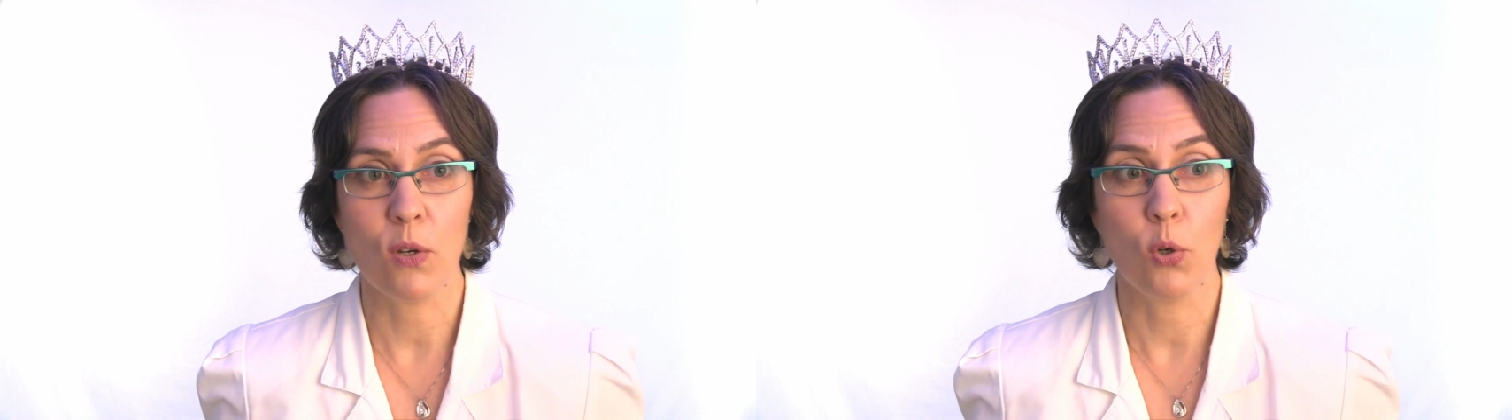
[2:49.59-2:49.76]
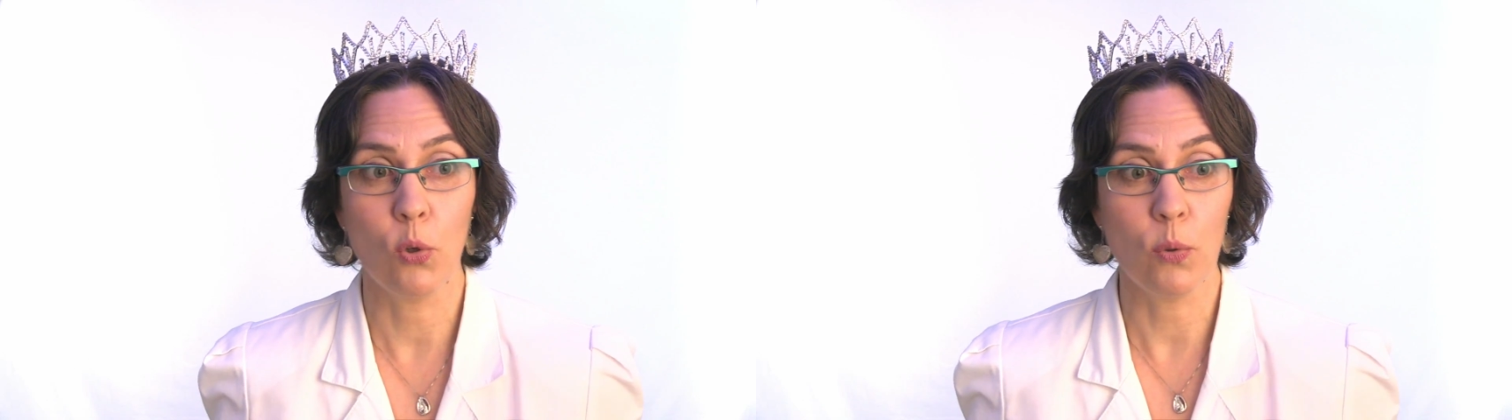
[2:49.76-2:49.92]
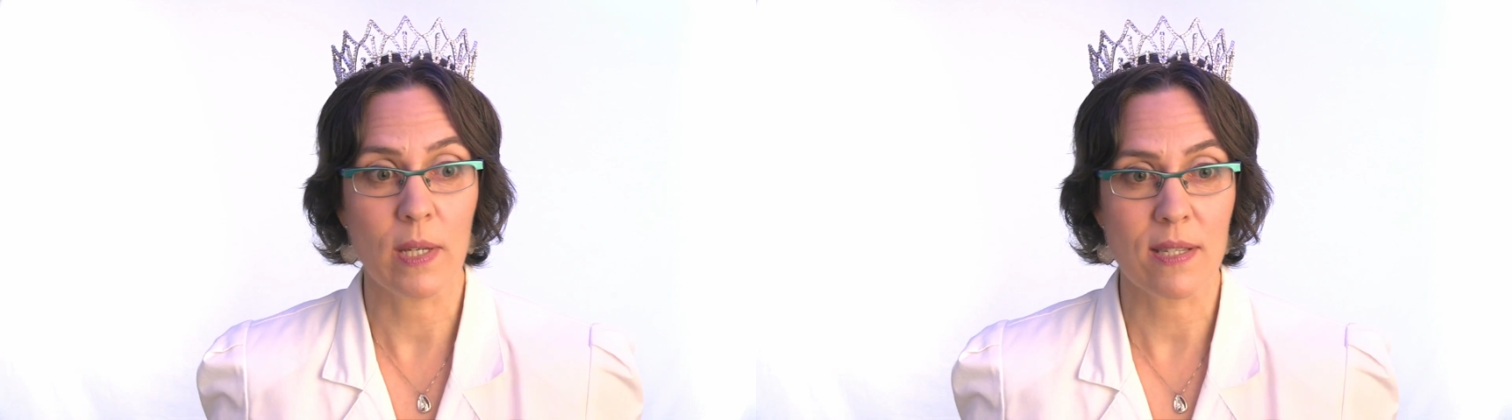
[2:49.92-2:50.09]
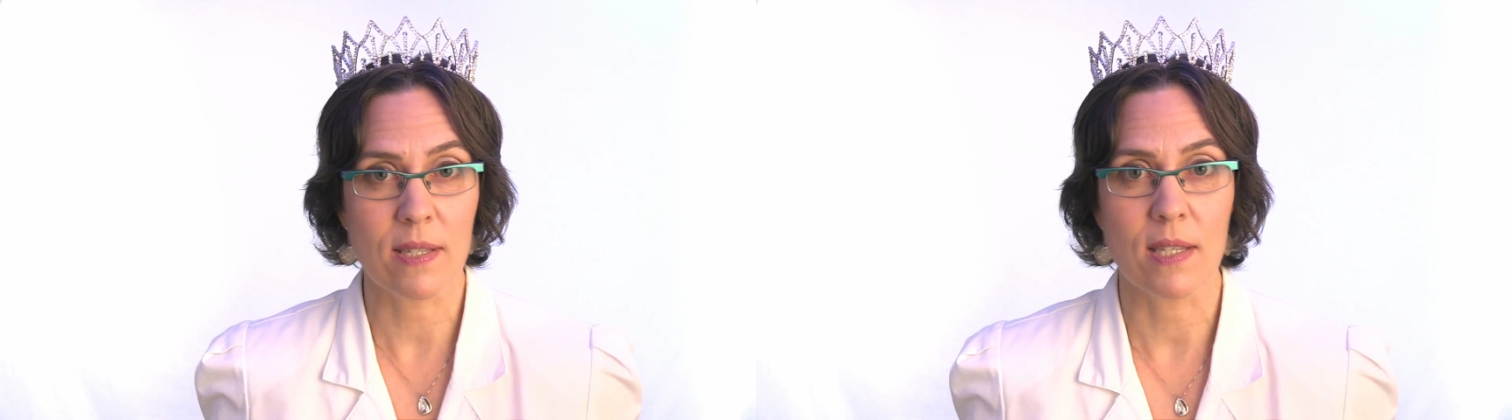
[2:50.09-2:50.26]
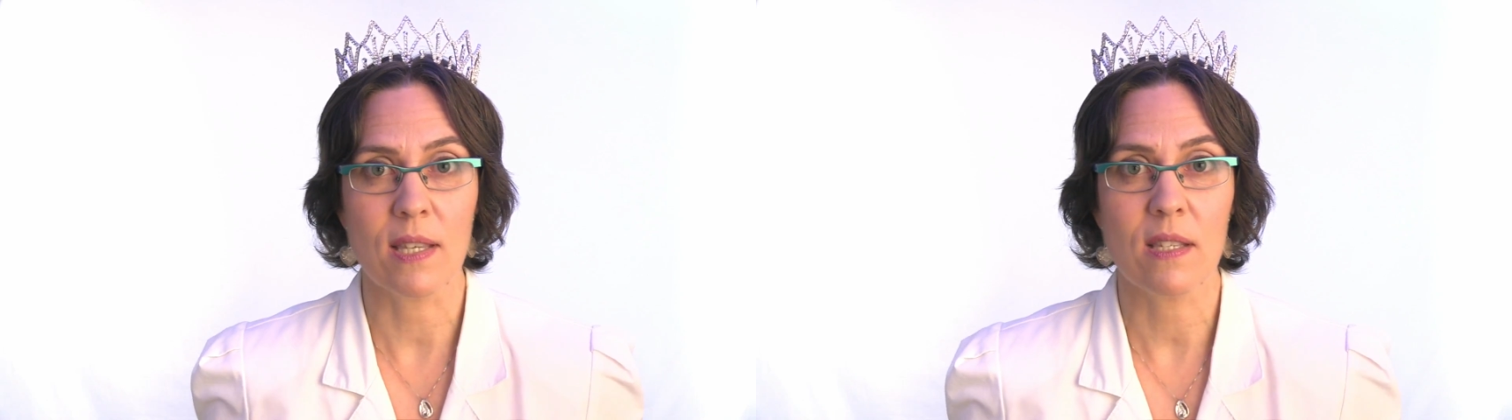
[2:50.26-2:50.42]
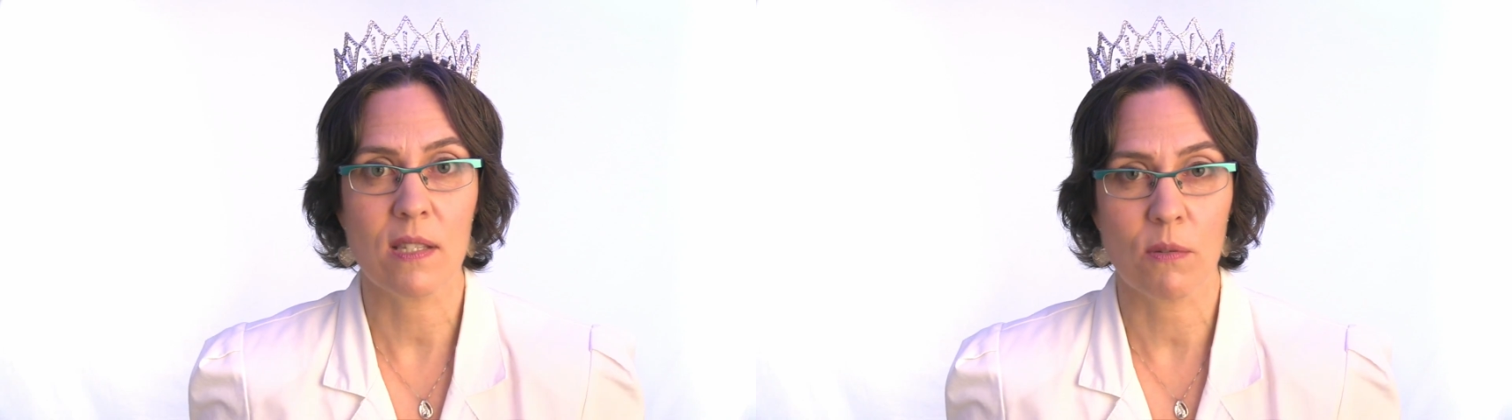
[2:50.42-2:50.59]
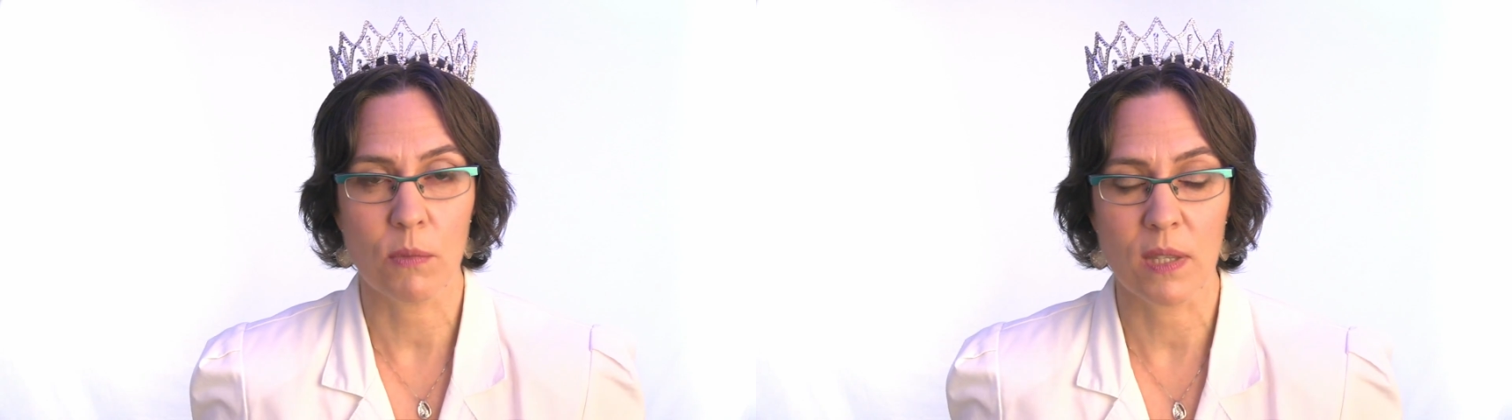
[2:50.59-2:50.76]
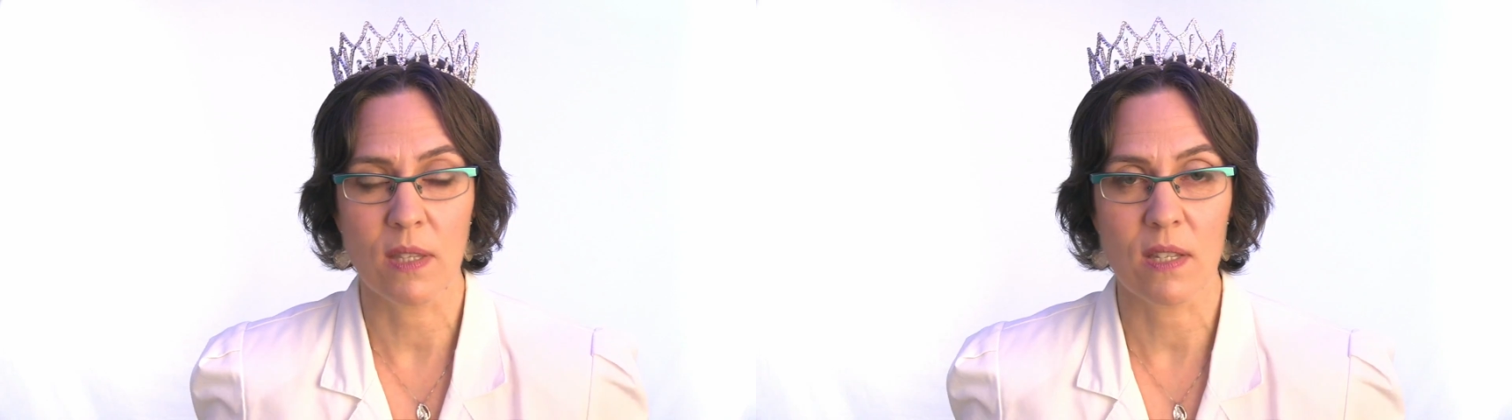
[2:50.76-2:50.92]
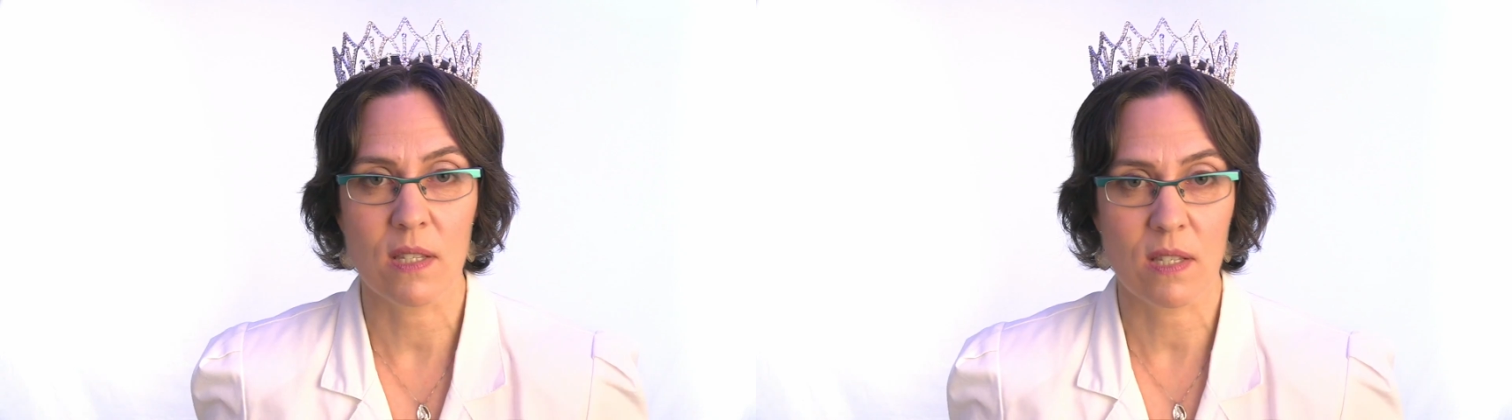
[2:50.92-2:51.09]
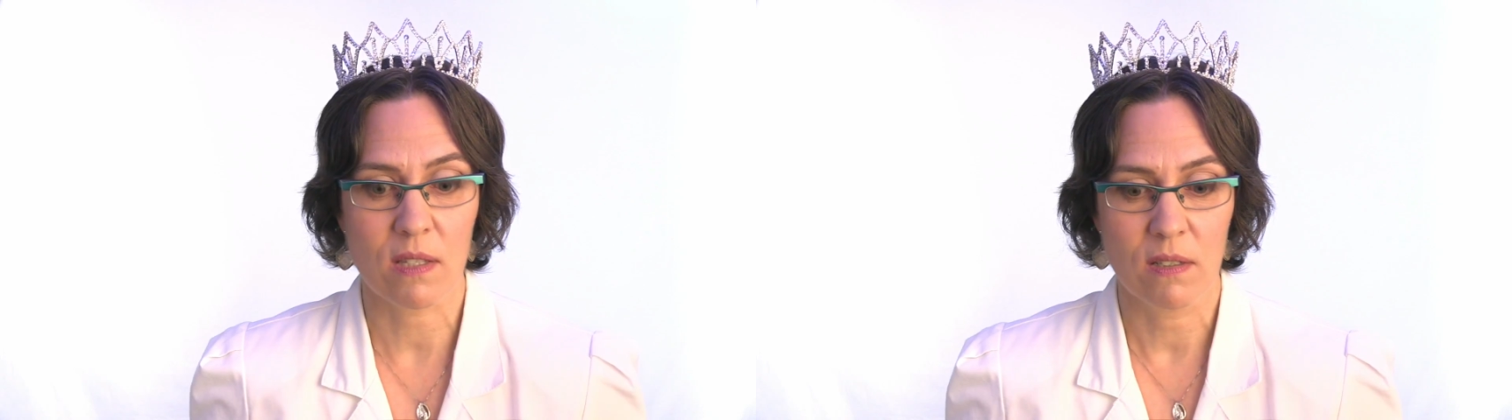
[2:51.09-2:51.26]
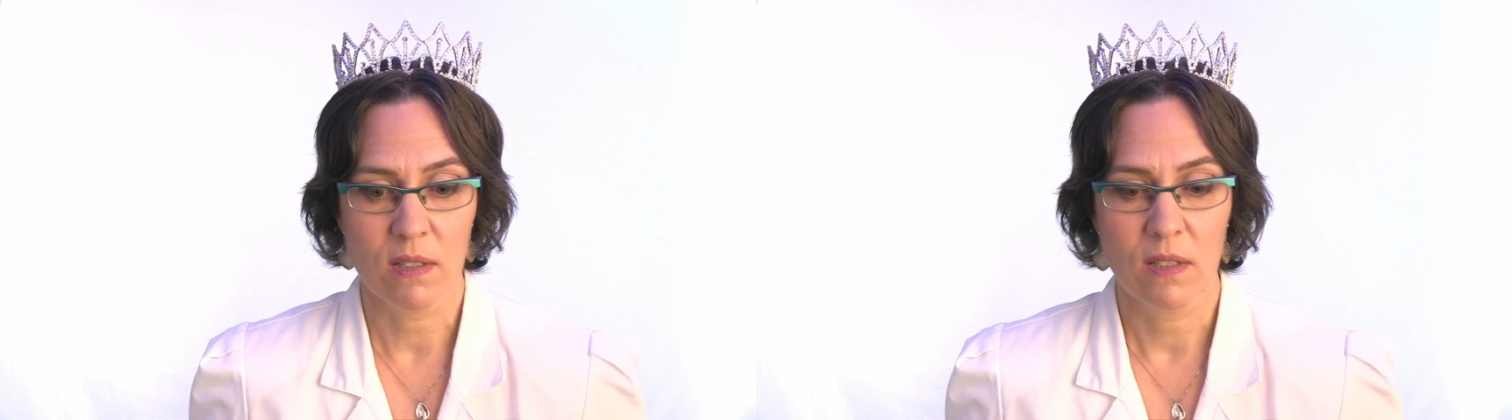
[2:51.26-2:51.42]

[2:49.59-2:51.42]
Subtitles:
Who is this with this